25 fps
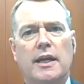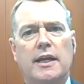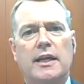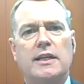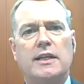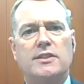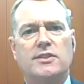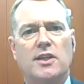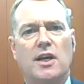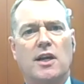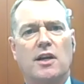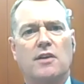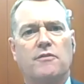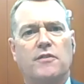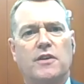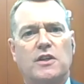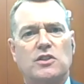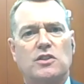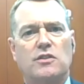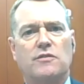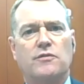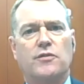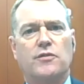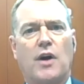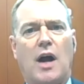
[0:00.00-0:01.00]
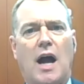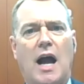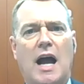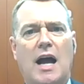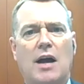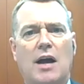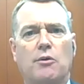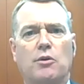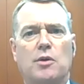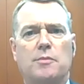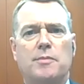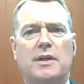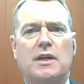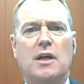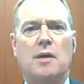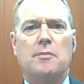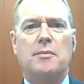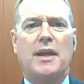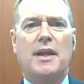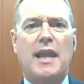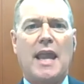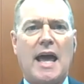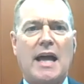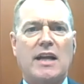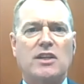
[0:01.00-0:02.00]
He set a vision for Iowa to become
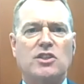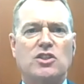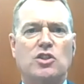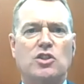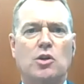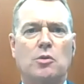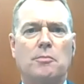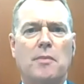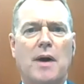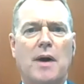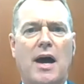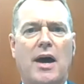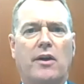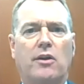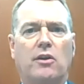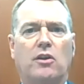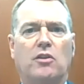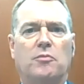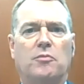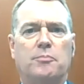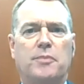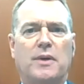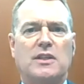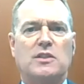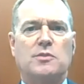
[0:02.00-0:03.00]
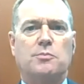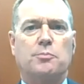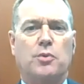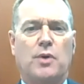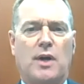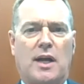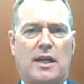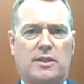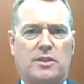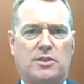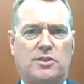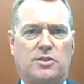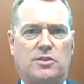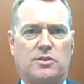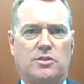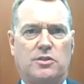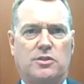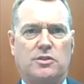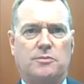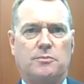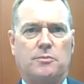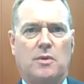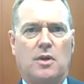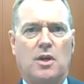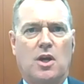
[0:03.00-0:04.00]
a national model of best
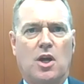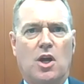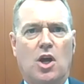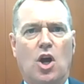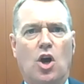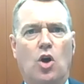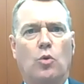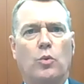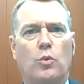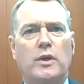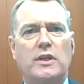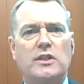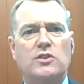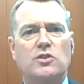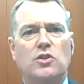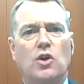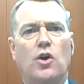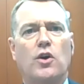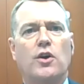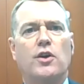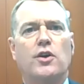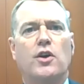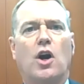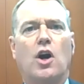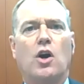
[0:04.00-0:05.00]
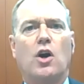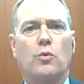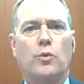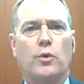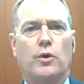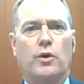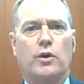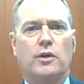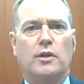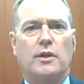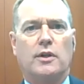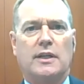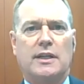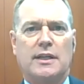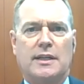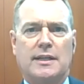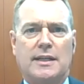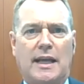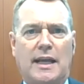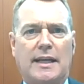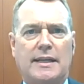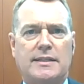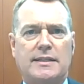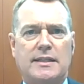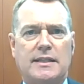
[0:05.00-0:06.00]
practices. We started our work in
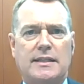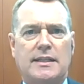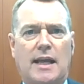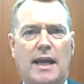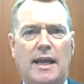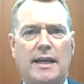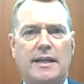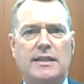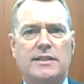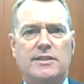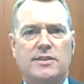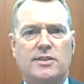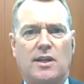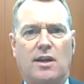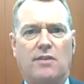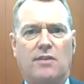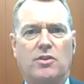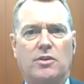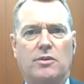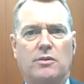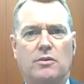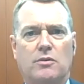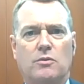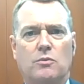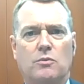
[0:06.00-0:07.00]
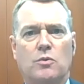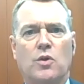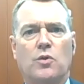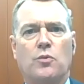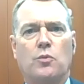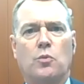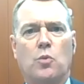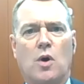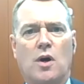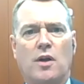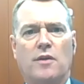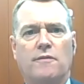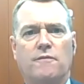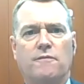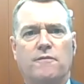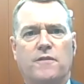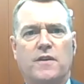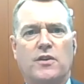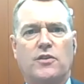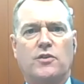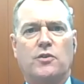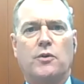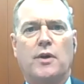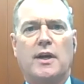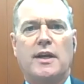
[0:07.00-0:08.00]
1997 with one
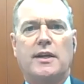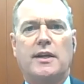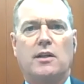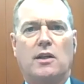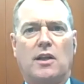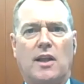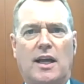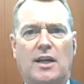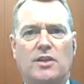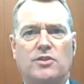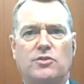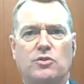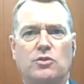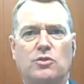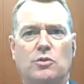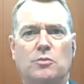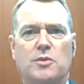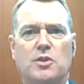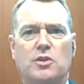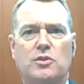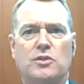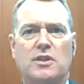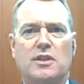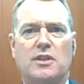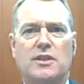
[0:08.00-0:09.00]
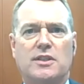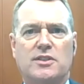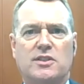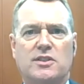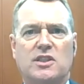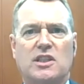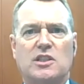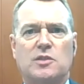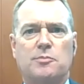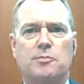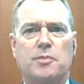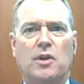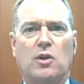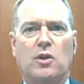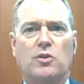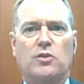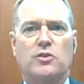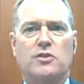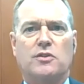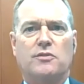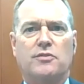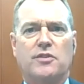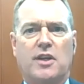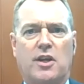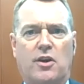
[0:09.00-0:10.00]
fifth grade classroom using the six
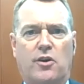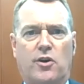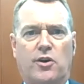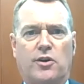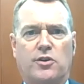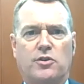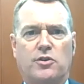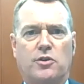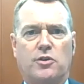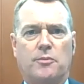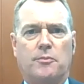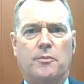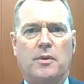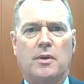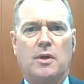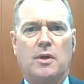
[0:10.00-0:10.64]
pillars of character.